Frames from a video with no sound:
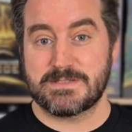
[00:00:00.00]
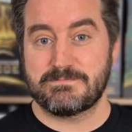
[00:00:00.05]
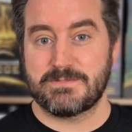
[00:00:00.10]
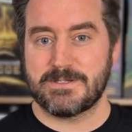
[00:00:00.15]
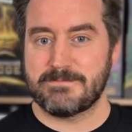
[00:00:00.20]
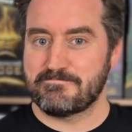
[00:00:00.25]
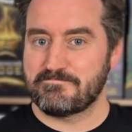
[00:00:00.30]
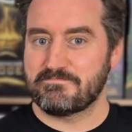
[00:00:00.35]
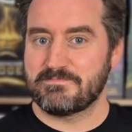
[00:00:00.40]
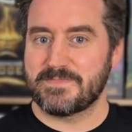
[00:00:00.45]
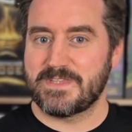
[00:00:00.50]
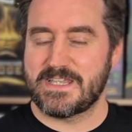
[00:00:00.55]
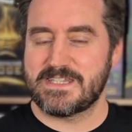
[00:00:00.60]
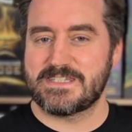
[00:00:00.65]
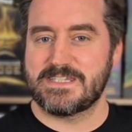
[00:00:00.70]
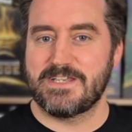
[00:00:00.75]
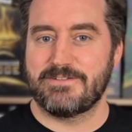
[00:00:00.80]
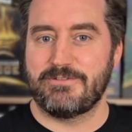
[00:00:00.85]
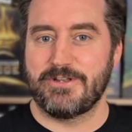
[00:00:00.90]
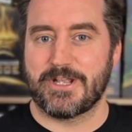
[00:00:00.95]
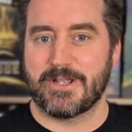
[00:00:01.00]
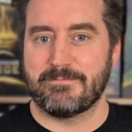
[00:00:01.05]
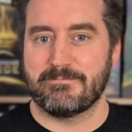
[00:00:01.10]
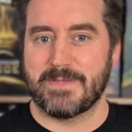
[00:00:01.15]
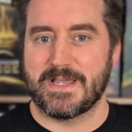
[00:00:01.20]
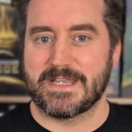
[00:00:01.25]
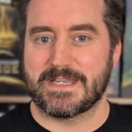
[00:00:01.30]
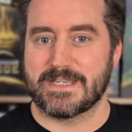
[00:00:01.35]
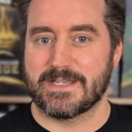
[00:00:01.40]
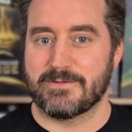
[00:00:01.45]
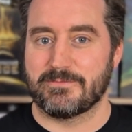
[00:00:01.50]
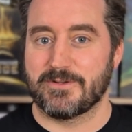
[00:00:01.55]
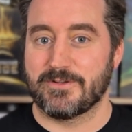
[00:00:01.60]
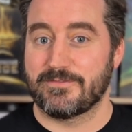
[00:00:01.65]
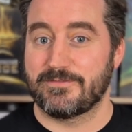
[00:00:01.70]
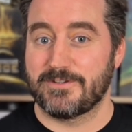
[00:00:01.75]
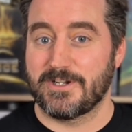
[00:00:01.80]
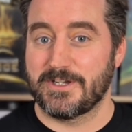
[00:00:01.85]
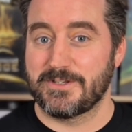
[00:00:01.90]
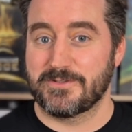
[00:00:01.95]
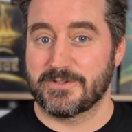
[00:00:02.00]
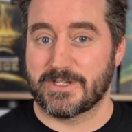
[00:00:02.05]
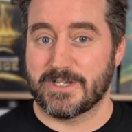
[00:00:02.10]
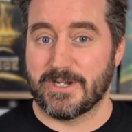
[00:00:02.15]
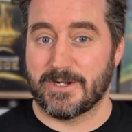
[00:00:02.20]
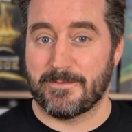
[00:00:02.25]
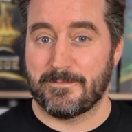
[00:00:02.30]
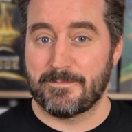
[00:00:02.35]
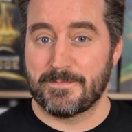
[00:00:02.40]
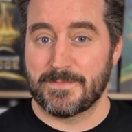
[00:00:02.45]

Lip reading: but let's see if we can make it with Final Girl.